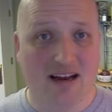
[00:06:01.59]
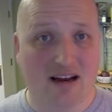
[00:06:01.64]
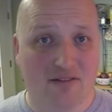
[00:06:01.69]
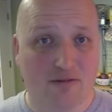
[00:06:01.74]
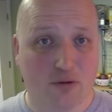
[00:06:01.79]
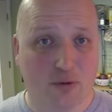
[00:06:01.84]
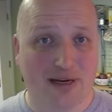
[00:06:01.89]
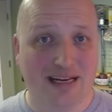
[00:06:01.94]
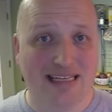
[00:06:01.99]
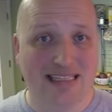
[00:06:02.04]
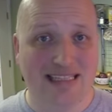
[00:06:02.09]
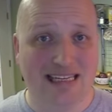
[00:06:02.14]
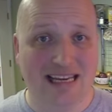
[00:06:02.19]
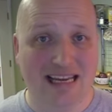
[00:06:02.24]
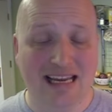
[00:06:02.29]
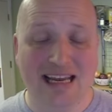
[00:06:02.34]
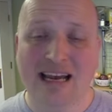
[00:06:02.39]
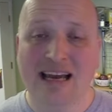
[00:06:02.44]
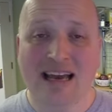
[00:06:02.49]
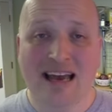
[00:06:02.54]
of green
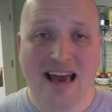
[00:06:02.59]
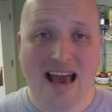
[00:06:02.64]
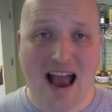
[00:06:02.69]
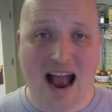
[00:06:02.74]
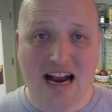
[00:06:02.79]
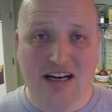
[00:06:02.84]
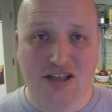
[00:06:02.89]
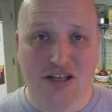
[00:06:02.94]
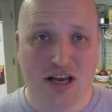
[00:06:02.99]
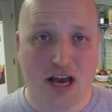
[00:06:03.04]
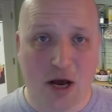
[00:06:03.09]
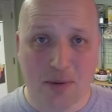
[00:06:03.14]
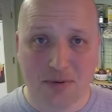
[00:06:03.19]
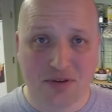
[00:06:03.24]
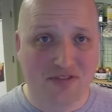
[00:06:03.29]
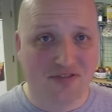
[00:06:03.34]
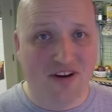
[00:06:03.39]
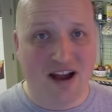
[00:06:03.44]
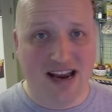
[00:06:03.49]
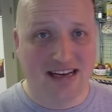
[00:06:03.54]
tea actually
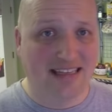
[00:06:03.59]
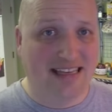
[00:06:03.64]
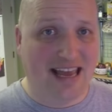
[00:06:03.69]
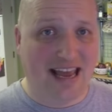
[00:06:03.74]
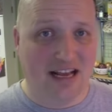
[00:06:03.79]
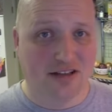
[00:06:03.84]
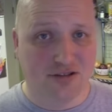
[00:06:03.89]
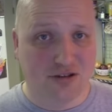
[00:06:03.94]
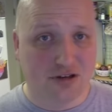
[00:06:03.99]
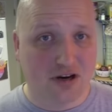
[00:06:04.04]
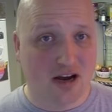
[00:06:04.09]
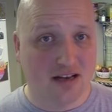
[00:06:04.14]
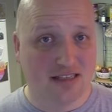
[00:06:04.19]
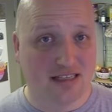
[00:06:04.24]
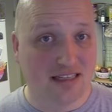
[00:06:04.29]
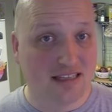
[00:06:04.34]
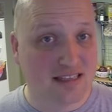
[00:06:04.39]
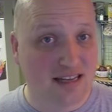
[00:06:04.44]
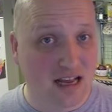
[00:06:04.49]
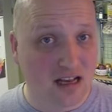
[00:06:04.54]
helps fight
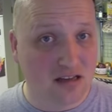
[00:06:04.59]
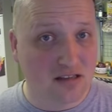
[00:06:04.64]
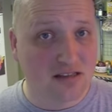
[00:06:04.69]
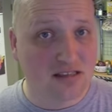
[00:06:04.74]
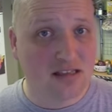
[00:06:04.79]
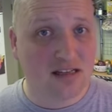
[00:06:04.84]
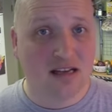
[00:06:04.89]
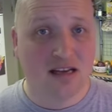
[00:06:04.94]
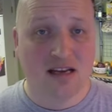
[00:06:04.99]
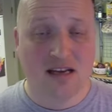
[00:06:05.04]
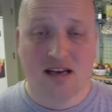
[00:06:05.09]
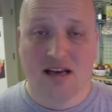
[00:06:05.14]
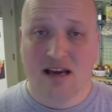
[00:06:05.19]
cancer-causing cells.